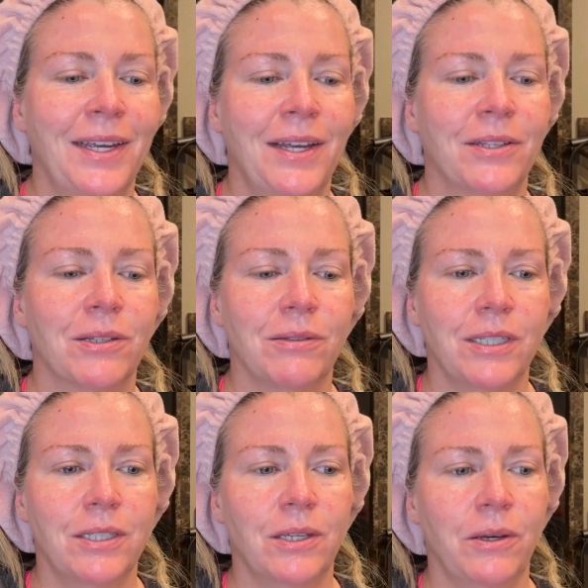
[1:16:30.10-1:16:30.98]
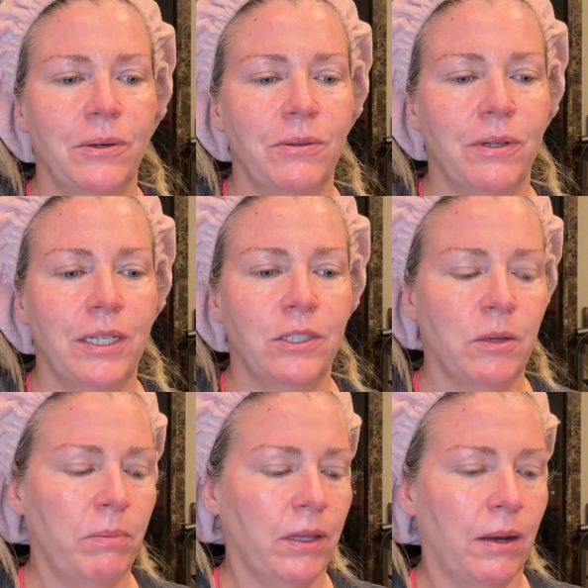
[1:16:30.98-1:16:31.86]
so let's go into
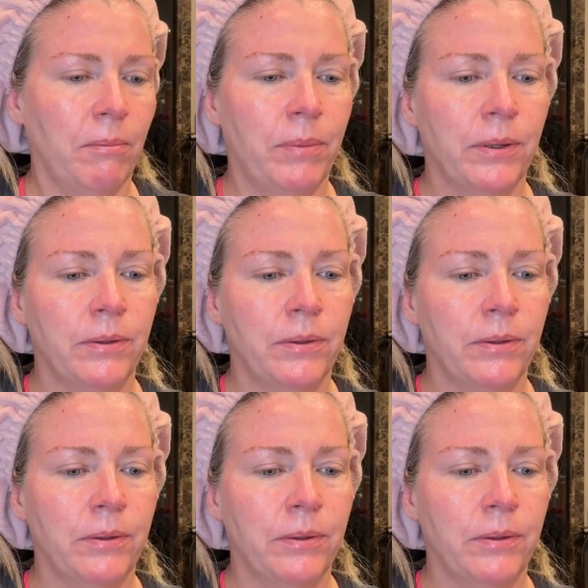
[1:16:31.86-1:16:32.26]
plump.